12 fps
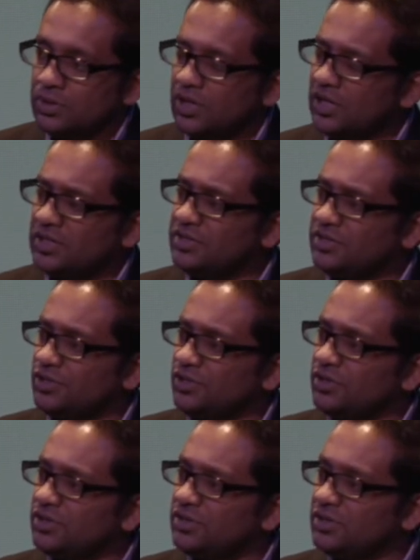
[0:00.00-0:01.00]
Guys,
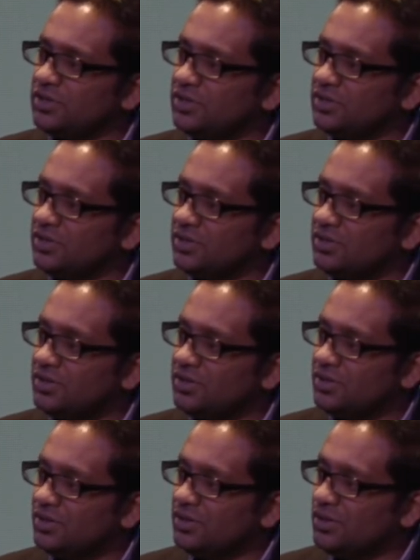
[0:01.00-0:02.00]
church,
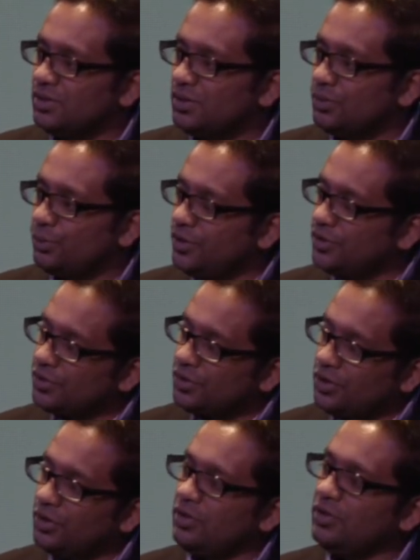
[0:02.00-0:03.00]
we are
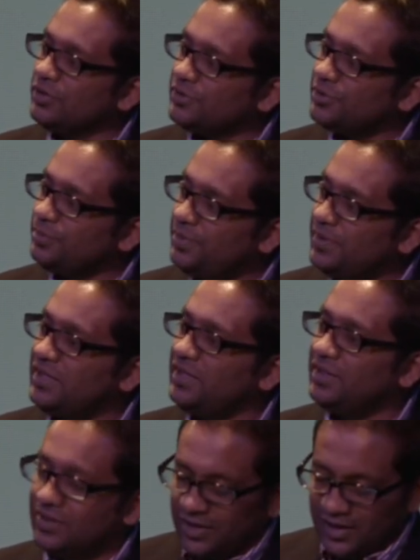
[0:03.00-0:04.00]
called to
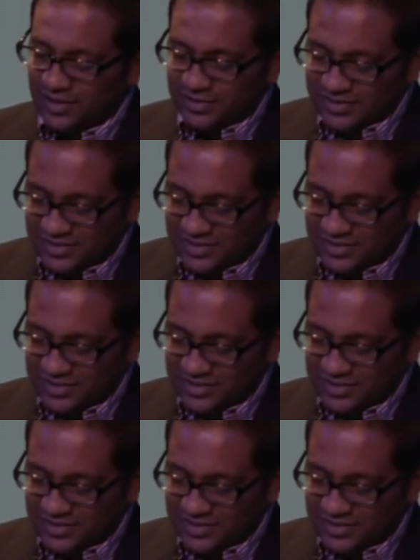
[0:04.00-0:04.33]
be like